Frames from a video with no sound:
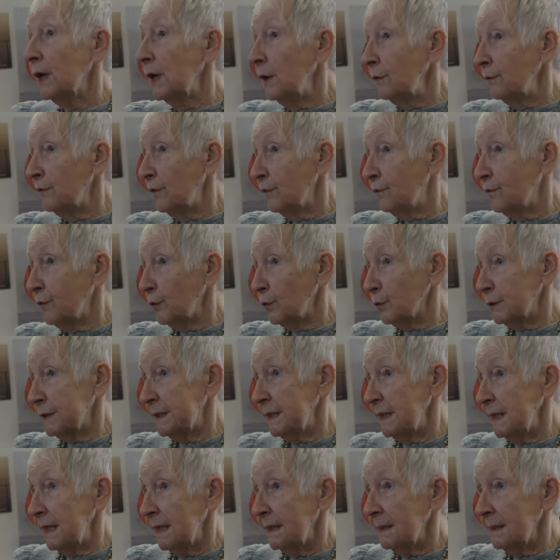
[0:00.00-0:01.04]
over
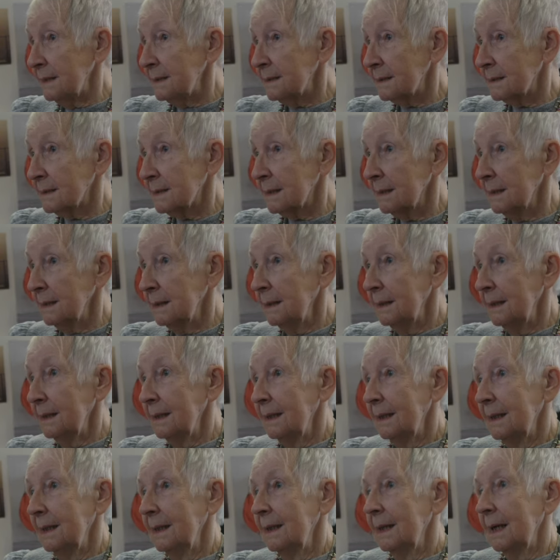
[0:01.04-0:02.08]
40 years.
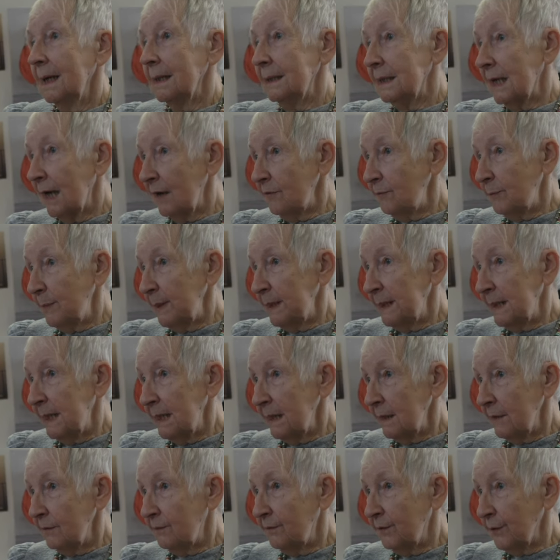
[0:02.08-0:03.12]
And I've been
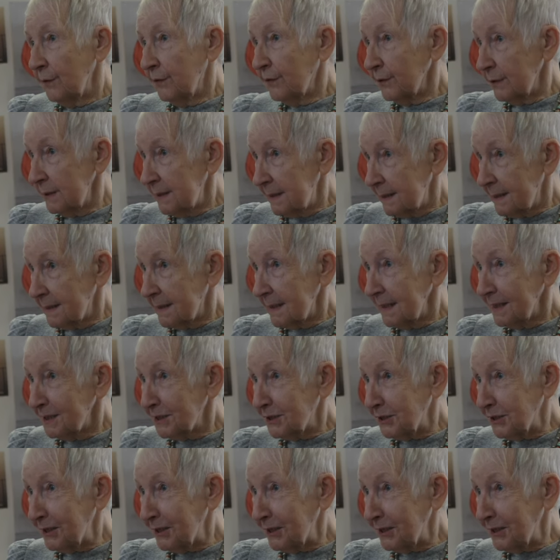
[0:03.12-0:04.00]
here for 36